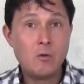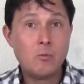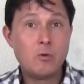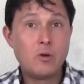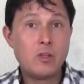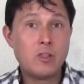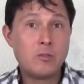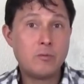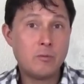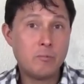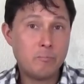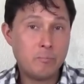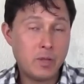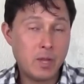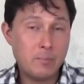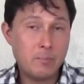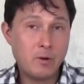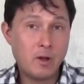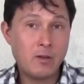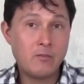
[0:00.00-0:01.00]
with
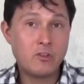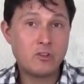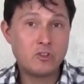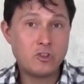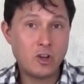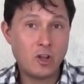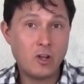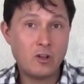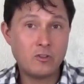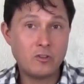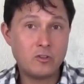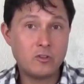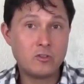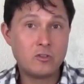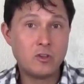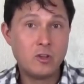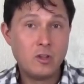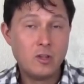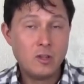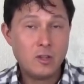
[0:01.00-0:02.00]
people having
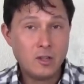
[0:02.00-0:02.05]
challenges